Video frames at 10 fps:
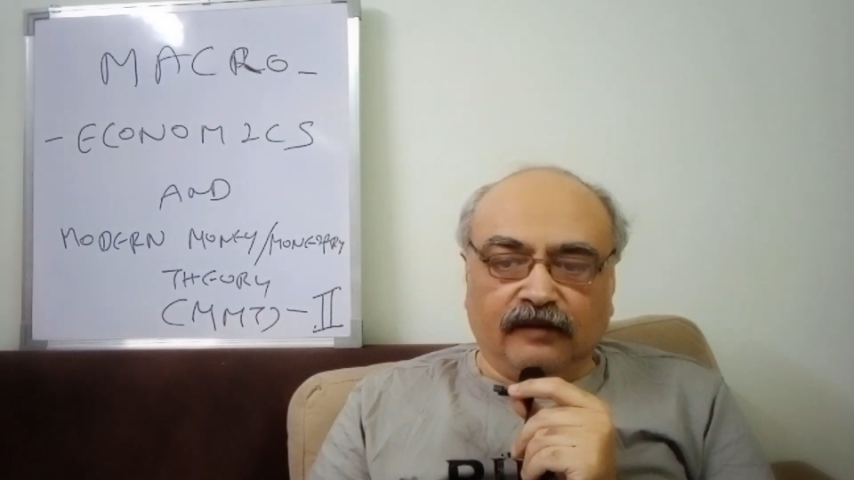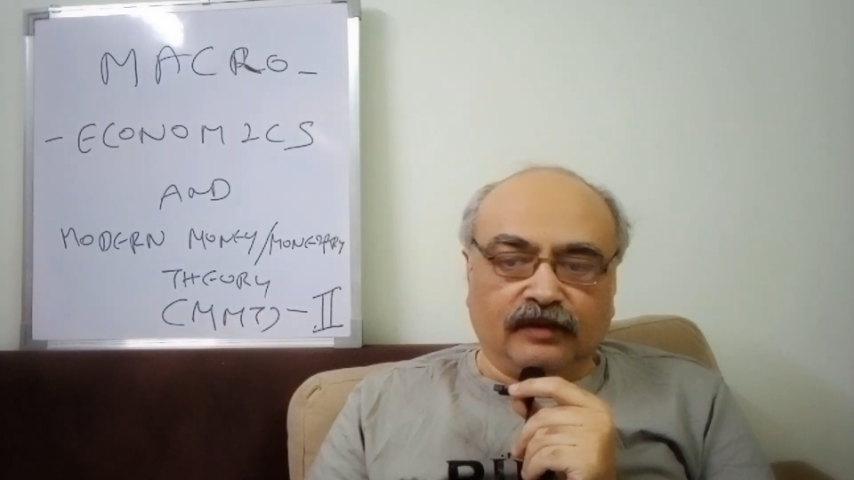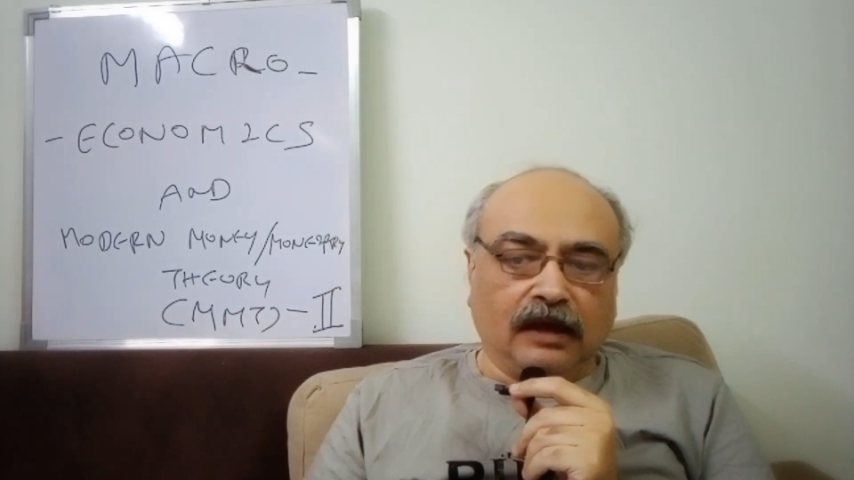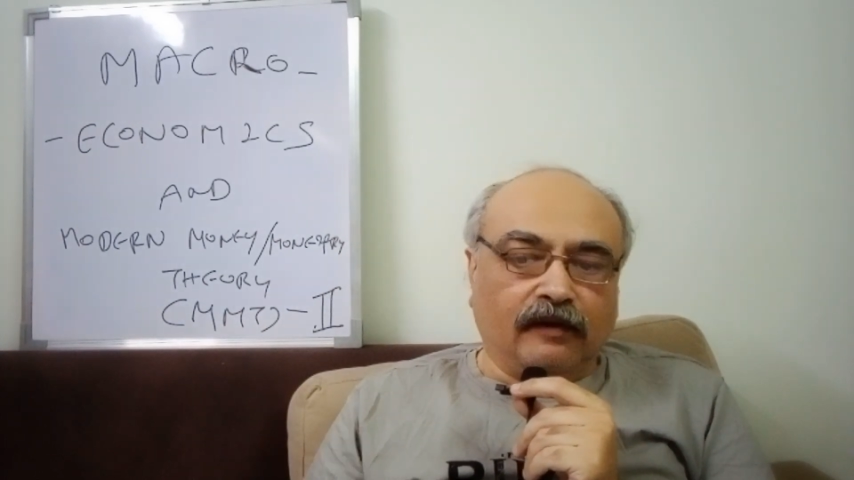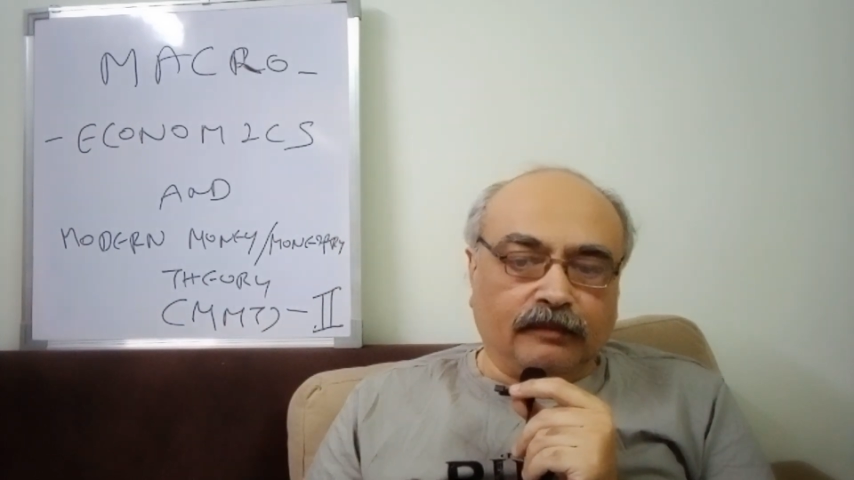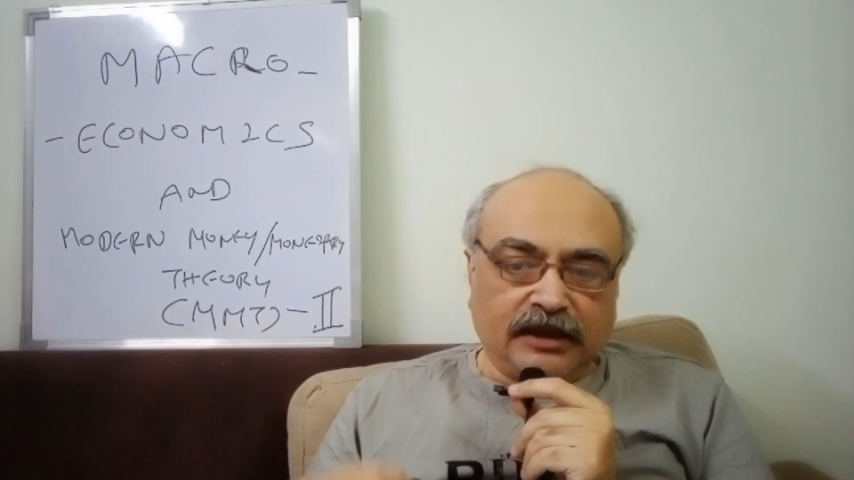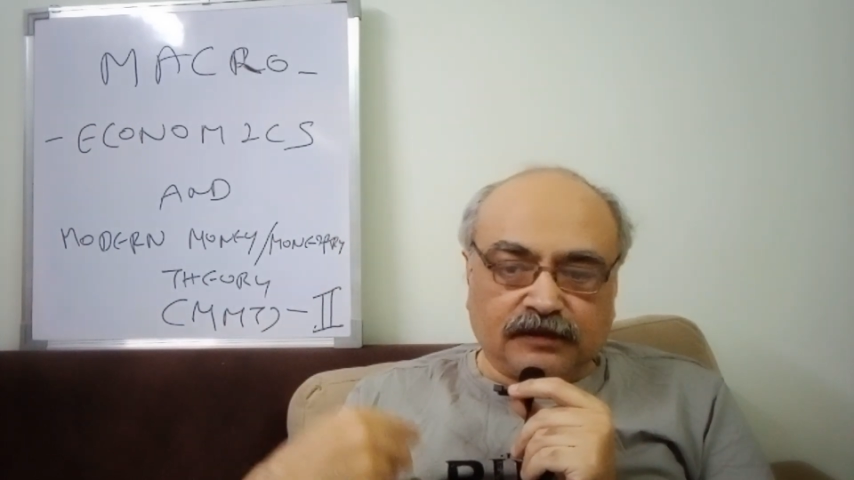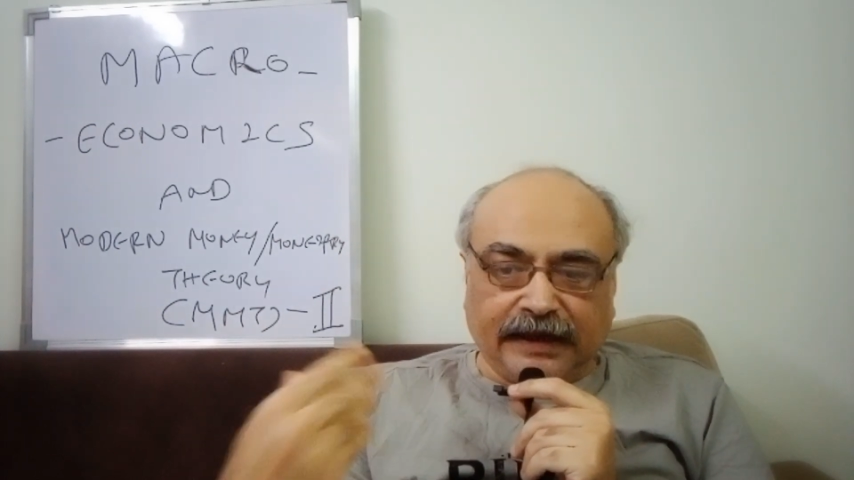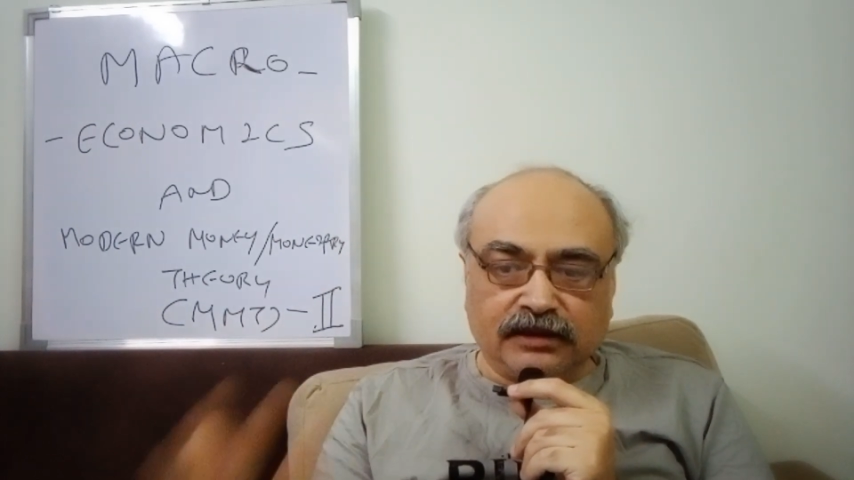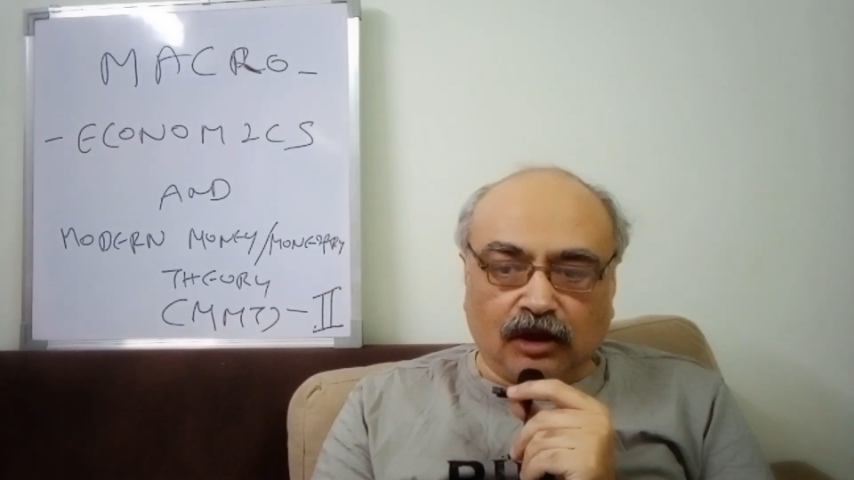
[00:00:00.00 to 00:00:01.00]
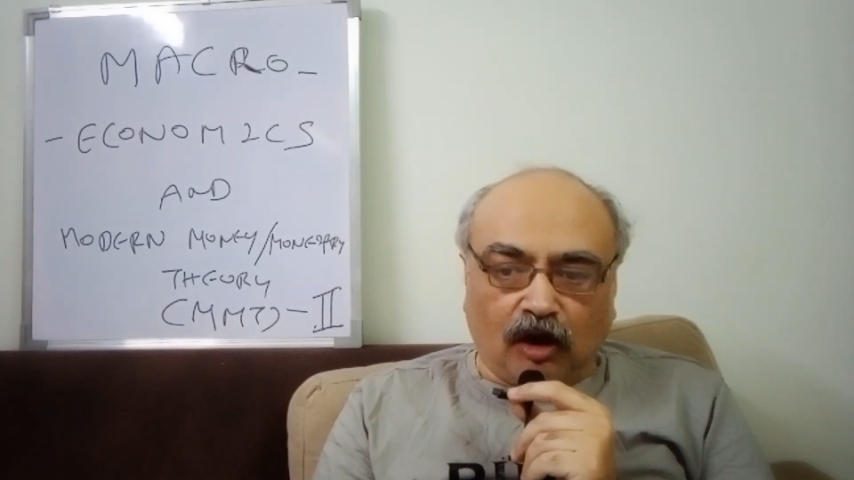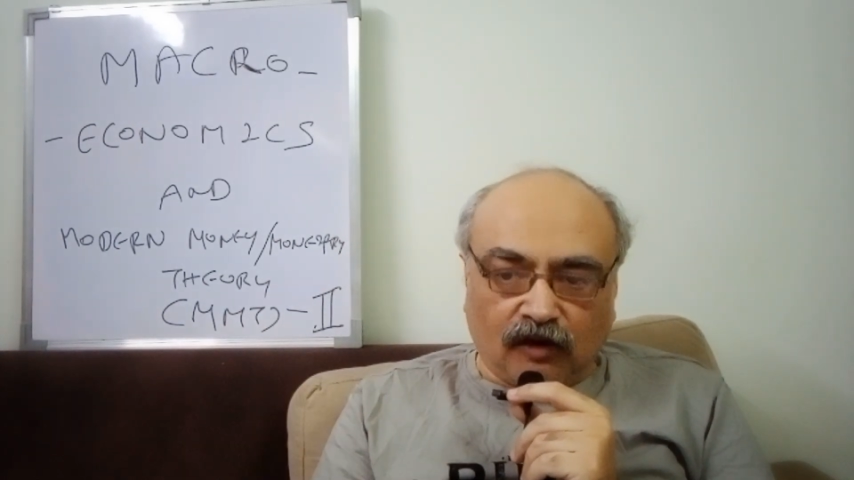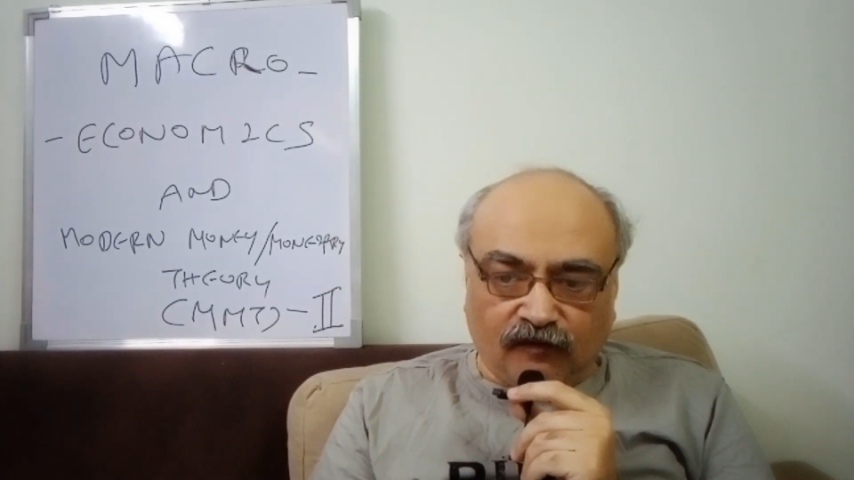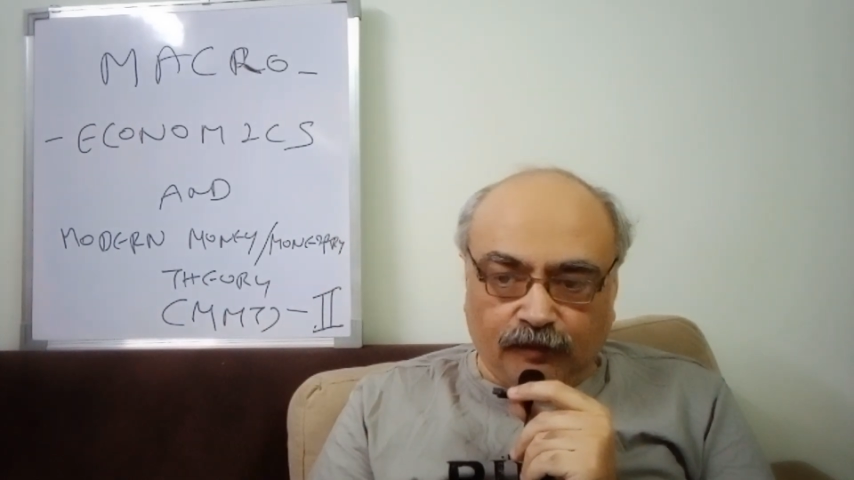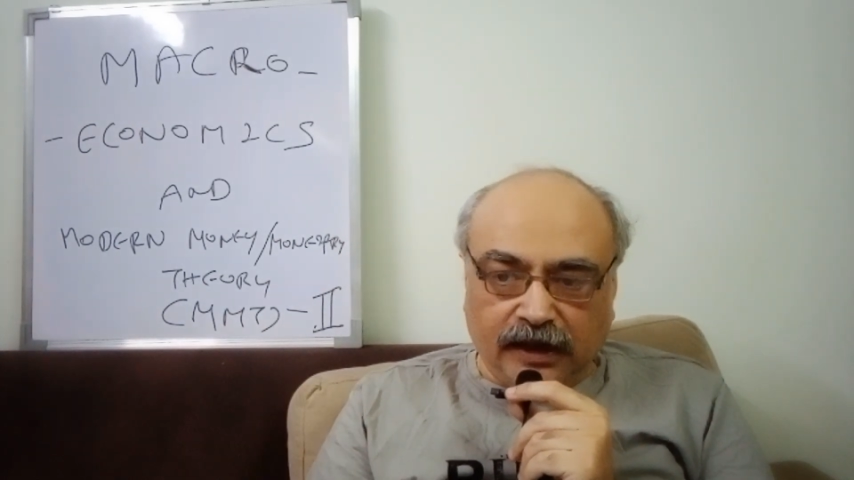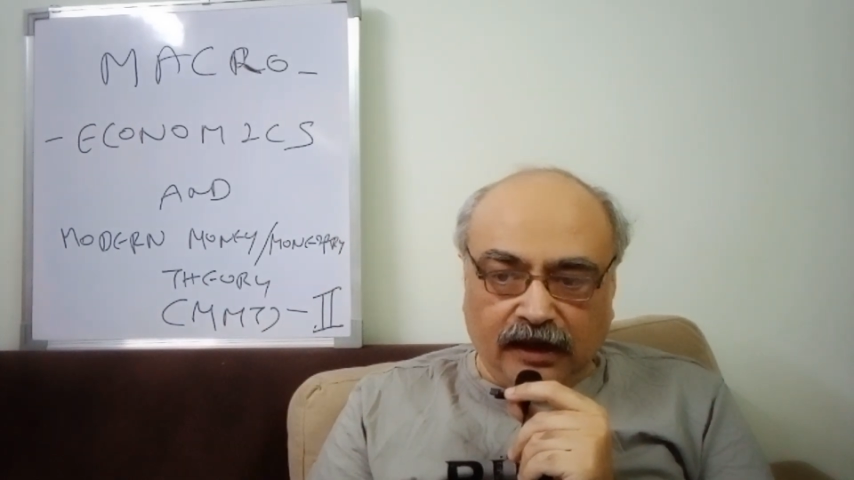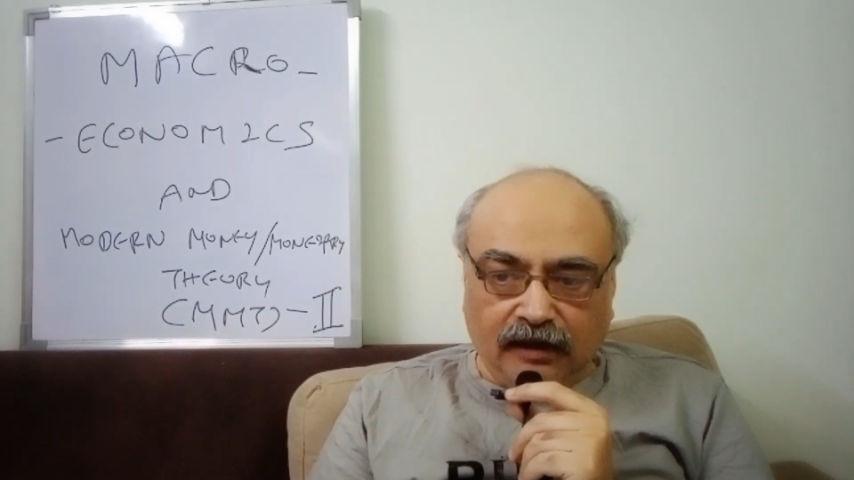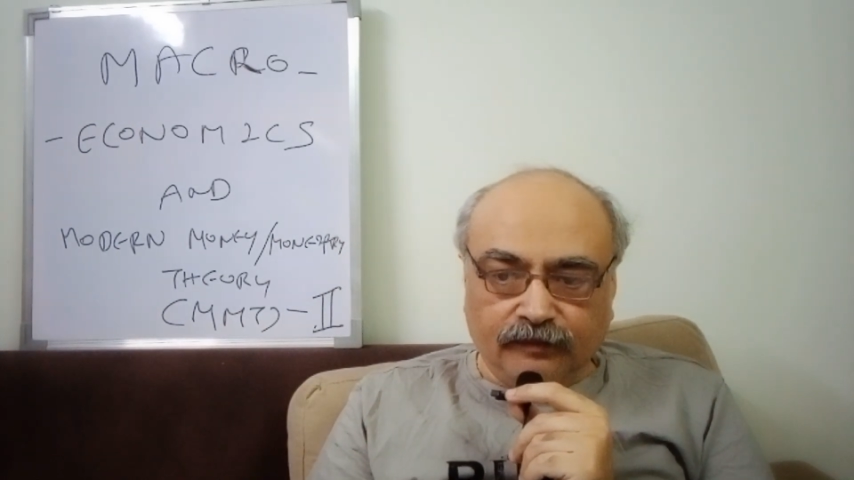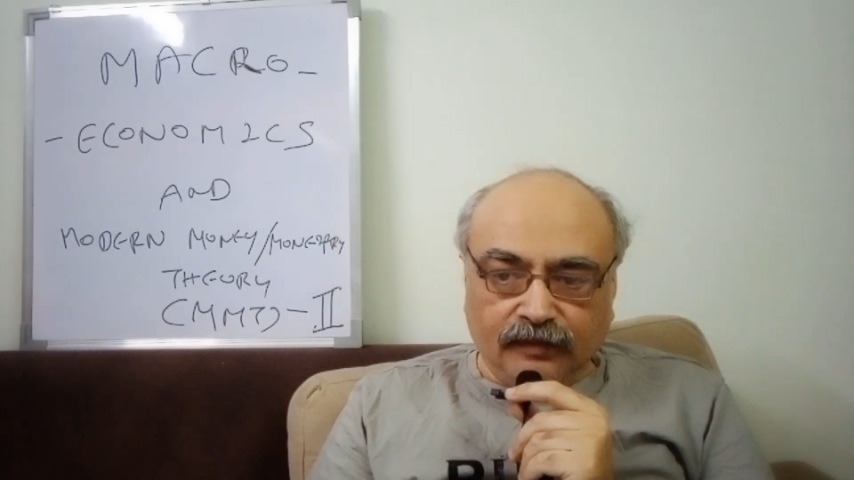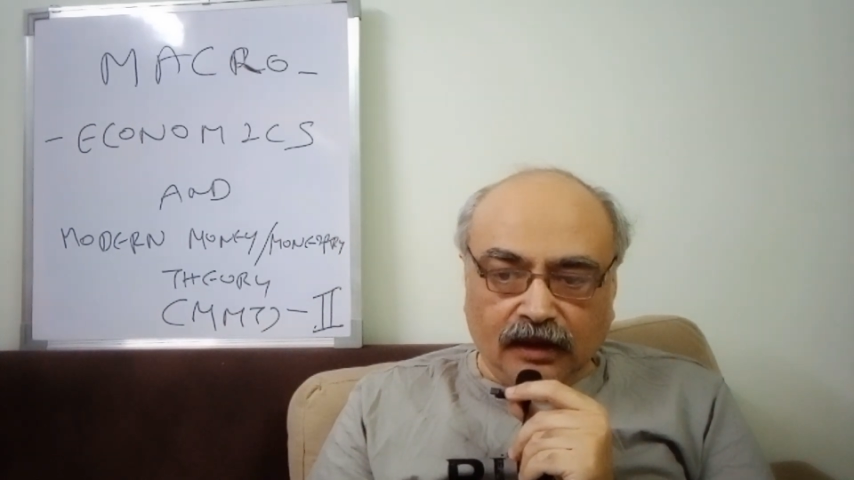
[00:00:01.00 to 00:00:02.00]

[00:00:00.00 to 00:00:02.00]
If the government spends a lot of money,